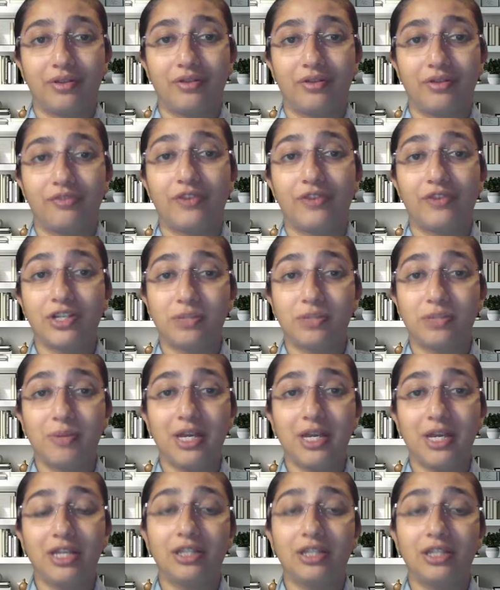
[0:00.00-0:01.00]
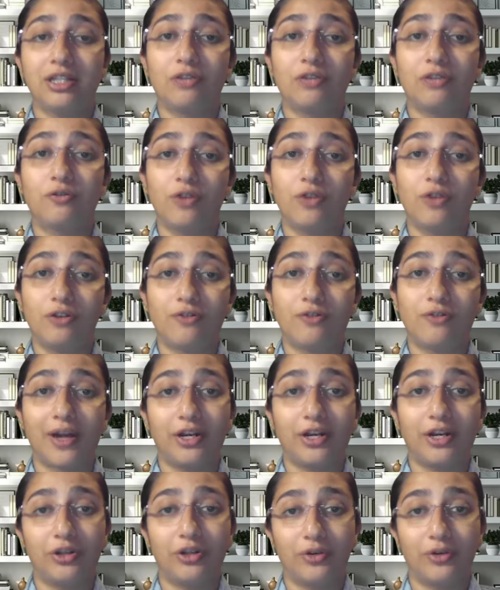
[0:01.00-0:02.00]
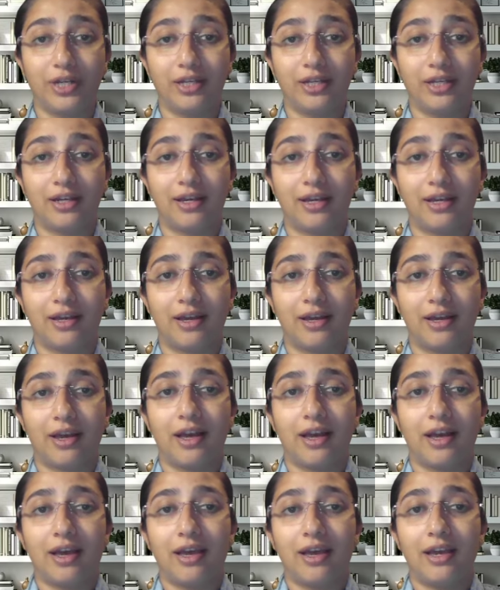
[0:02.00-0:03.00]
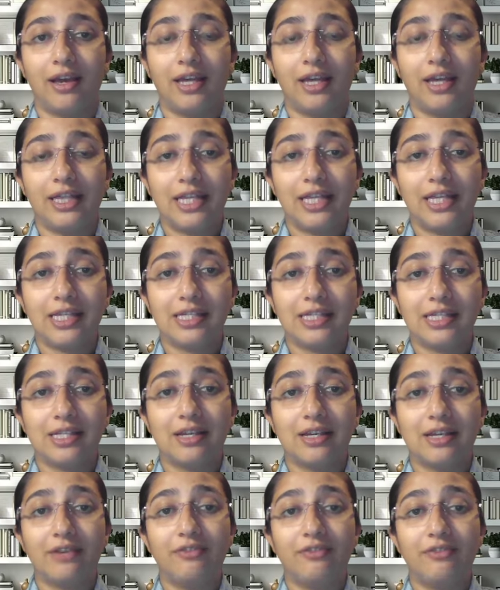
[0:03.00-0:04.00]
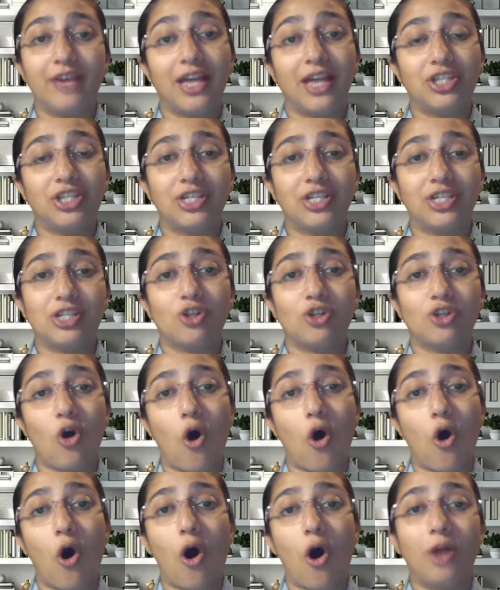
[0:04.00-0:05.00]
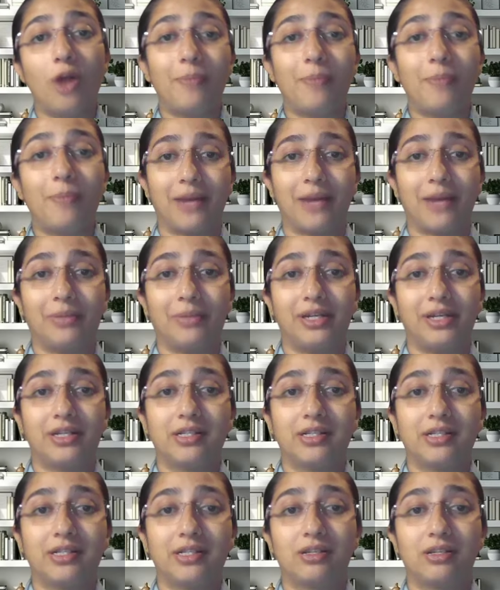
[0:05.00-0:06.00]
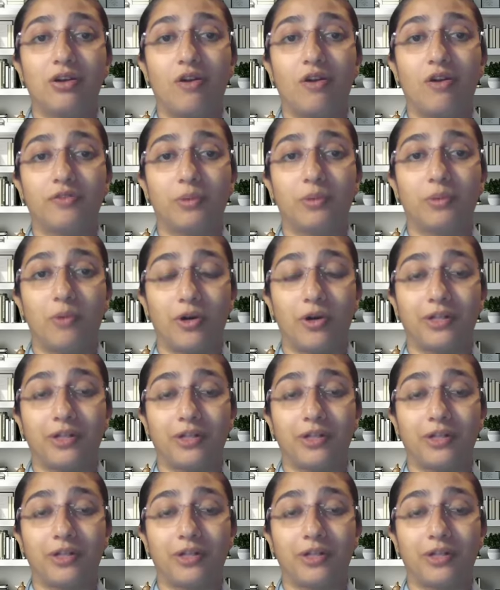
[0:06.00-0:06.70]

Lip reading: First being the full fine tuning. In this, we adjust all parameters of the model.